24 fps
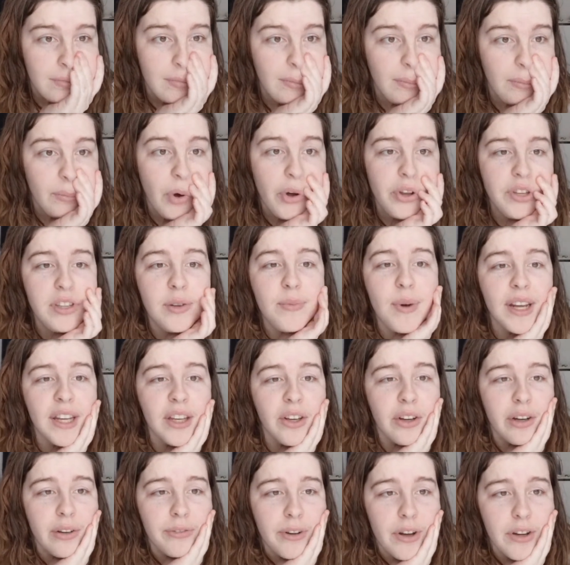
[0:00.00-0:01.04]
Most of my
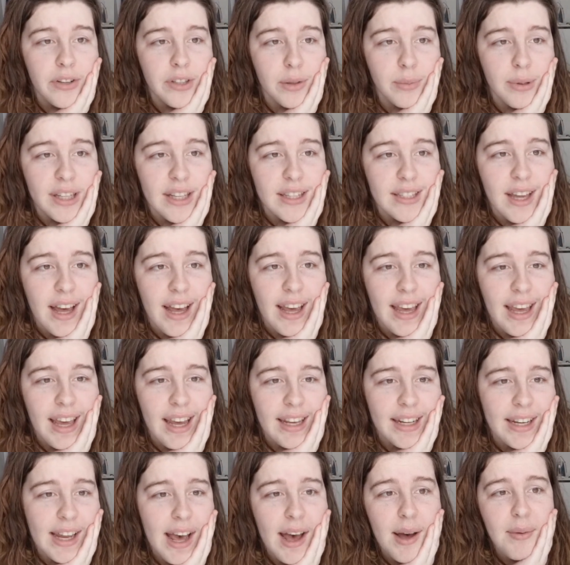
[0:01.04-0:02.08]
UFOs are because I
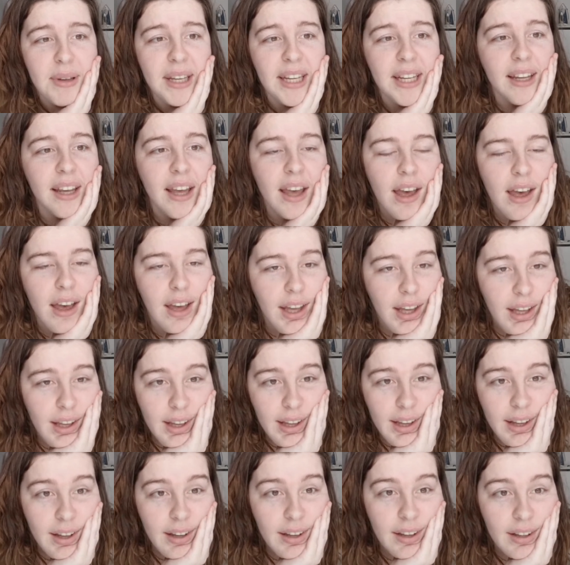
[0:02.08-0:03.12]
hate hemming.
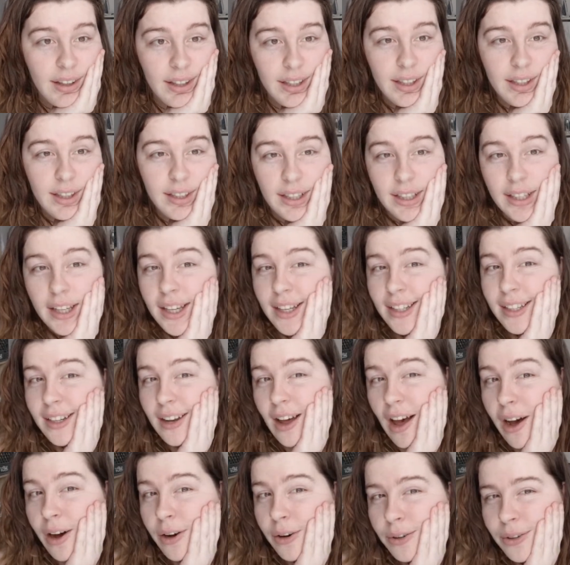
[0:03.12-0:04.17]
You
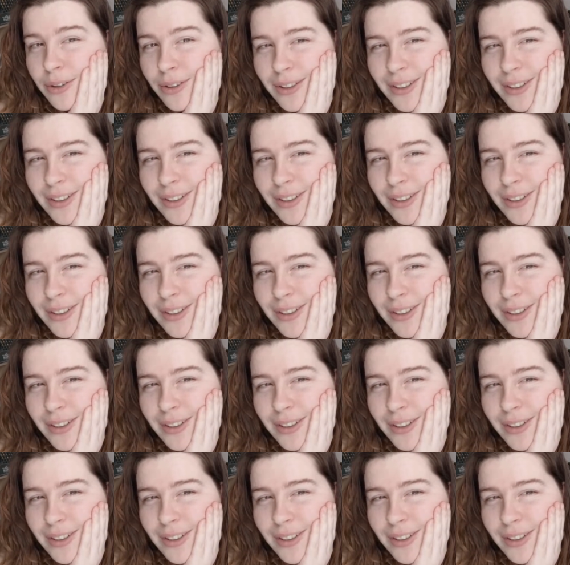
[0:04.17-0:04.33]
know?